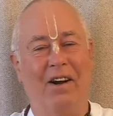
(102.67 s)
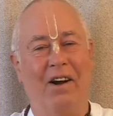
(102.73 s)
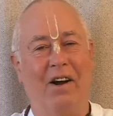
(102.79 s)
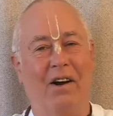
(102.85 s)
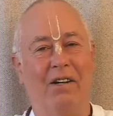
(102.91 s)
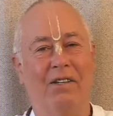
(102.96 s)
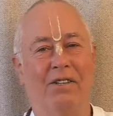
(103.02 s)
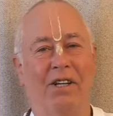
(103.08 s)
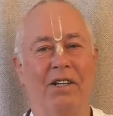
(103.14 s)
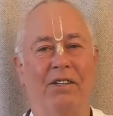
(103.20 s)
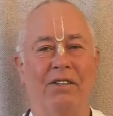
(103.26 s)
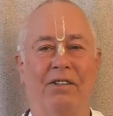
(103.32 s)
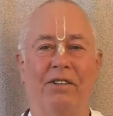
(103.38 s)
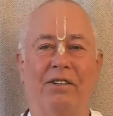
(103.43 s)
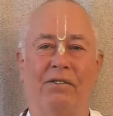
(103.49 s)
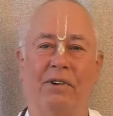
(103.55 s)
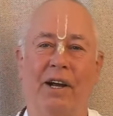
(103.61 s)
Our
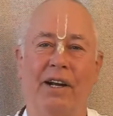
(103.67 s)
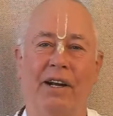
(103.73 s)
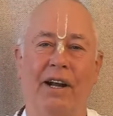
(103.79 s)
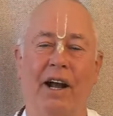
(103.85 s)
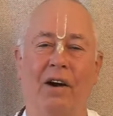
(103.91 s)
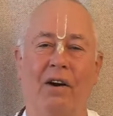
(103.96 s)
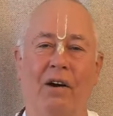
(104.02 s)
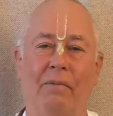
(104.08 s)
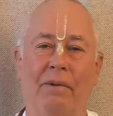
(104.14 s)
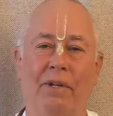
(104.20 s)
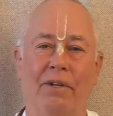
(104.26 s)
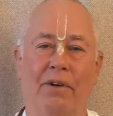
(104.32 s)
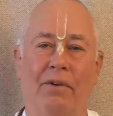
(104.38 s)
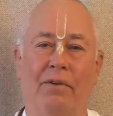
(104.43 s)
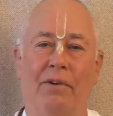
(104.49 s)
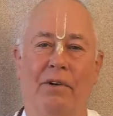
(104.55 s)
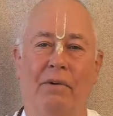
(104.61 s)
senses right now are
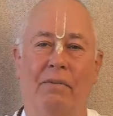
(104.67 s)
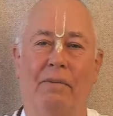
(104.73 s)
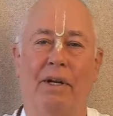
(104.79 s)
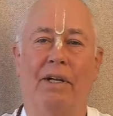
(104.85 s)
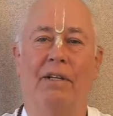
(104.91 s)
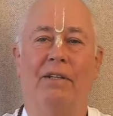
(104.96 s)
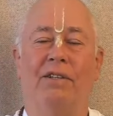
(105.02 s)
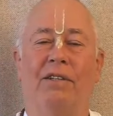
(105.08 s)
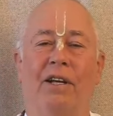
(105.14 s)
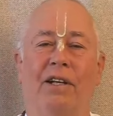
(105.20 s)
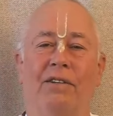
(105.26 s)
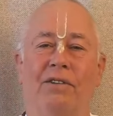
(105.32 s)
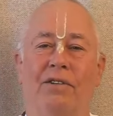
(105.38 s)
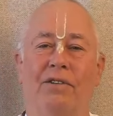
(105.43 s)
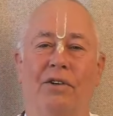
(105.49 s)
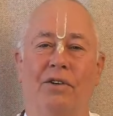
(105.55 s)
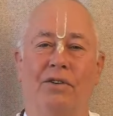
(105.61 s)
material, but his
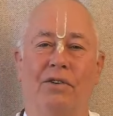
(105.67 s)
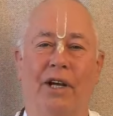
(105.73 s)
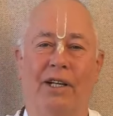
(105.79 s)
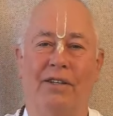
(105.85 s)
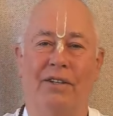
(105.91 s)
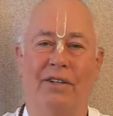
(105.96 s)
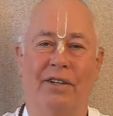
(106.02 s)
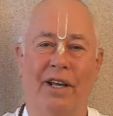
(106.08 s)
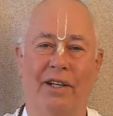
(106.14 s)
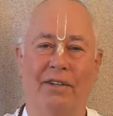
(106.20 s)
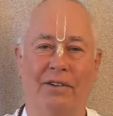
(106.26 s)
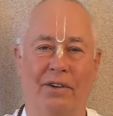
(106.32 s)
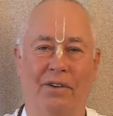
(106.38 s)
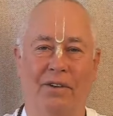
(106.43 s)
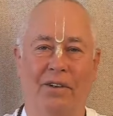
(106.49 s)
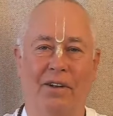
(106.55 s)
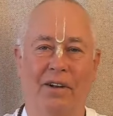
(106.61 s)
senses are transcendental.